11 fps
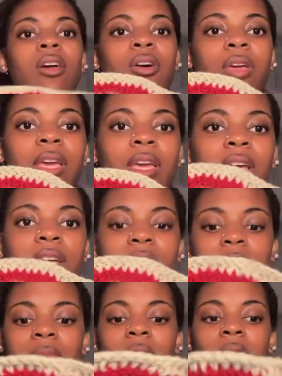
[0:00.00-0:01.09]
Okay,
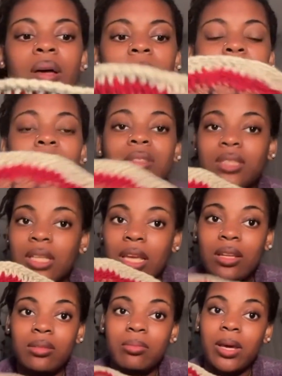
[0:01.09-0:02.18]
I'm about to
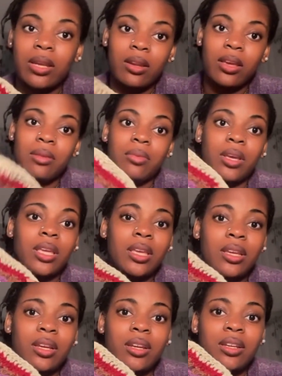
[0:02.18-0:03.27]
end my night right
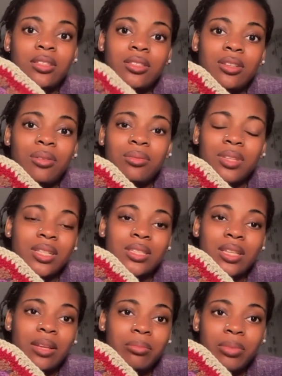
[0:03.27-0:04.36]
here. It's only
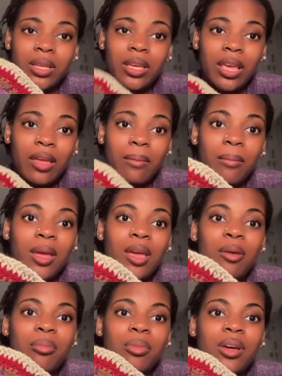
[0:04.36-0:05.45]
10 p.m.,
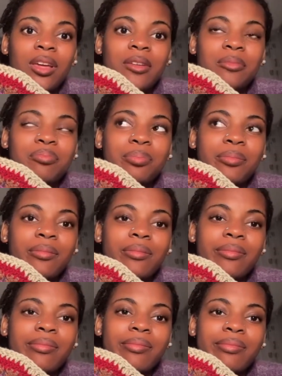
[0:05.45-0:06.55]
but
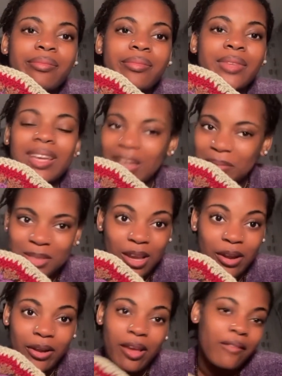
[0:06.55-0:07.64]
I'm
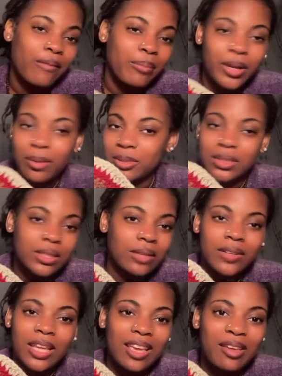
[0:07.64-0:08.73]
tired. I've been up to
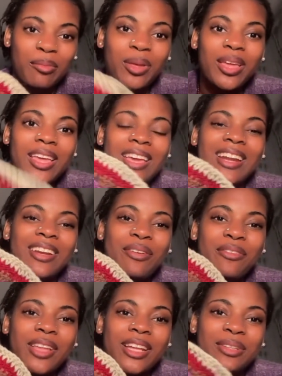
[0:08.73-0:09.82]
7 a.m. and I
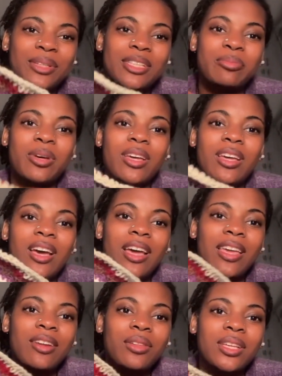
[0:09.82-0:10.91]
don't feel like doing this, but
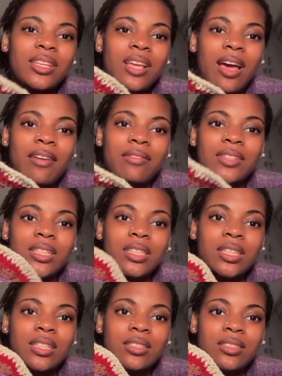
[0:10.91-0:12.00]
I've done
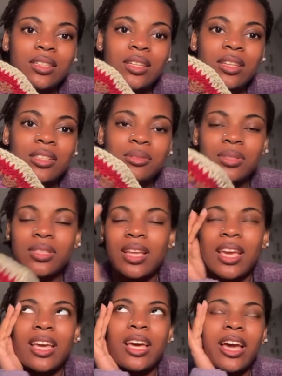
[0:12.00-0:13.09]
this and this was
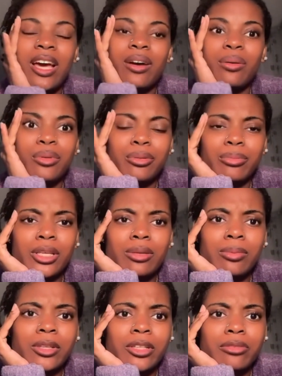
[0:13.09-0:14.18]
like an hour,
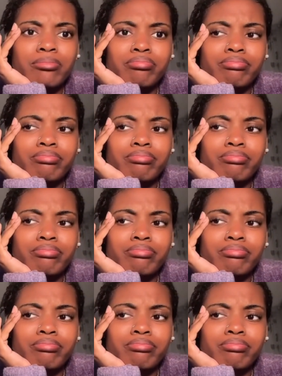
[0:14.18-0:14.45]
maybe